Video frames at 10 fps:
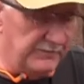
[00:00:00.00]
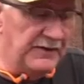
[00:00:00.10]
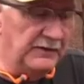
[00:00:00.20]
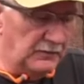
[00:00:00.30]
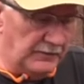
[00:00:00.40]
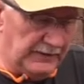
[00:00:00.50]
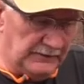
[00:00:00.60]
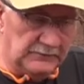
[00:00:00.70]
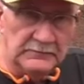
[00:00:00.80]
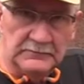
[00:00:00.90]
middle
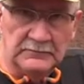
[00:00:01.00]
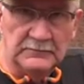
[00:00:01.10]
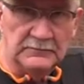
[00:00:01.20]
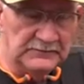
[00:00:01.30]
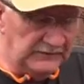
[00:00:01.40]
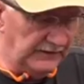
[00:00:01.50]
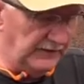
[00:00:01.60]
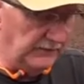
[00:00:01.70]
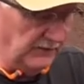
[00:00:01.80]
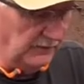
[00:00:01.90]
ground, and
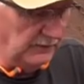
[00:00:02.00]
in the middle